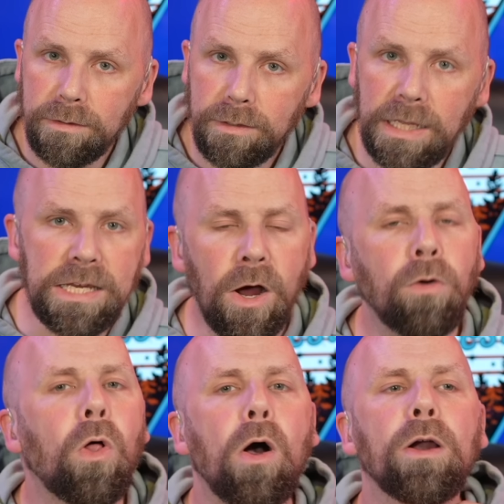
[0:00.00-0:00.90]
He no
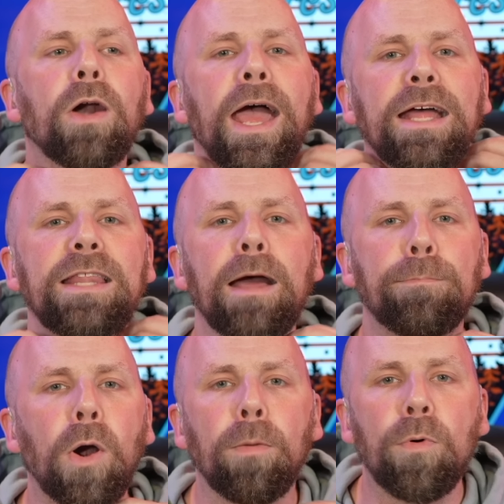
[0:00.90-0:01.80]
longer had that
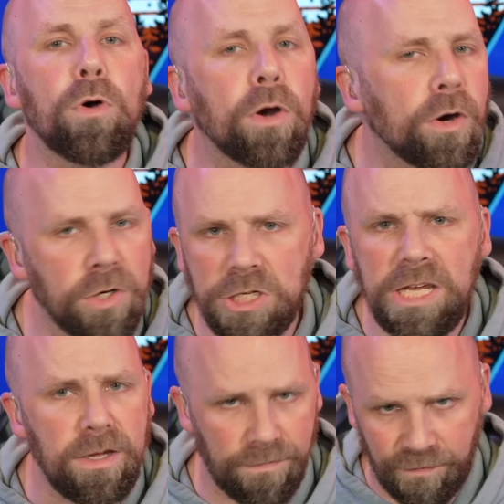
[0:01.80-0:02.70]
purple
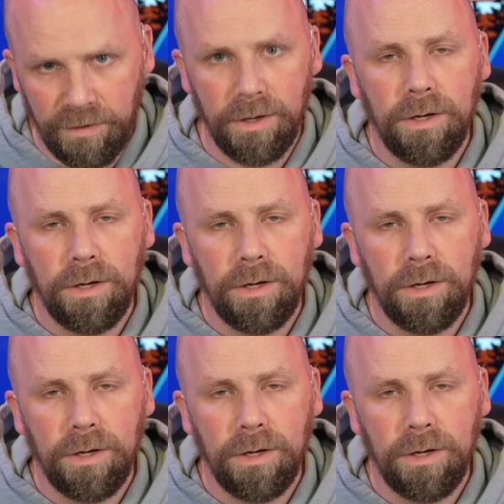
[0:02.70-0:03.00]
kerchief